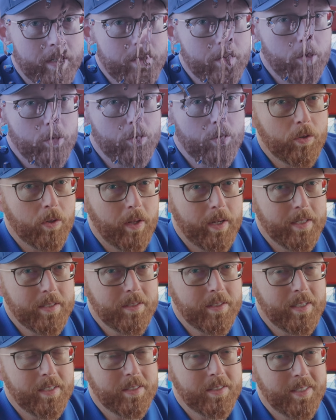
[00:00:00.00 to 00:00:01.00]
and
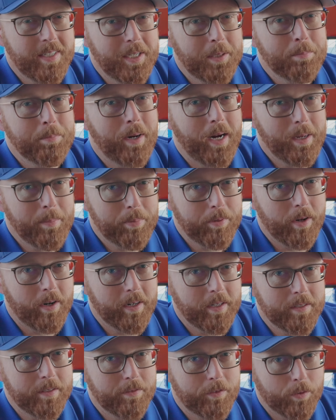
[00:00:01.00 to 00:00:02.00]
neutralize the acidic
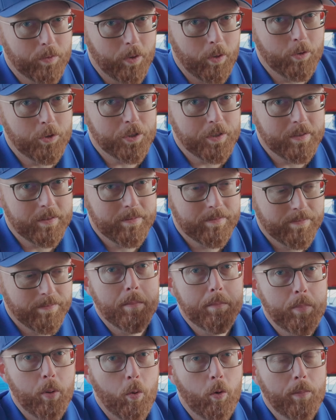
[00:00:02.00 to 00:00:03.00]
byproduct of corrosion.
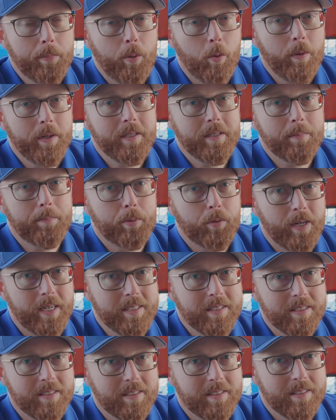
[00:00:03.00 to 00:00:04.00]
Pour point
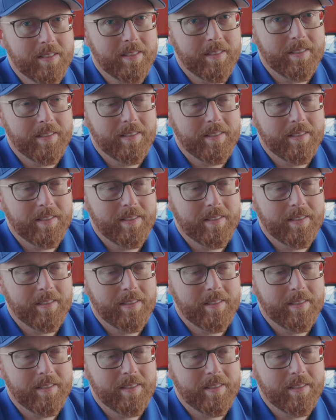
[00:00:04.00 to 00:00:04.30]
depressants.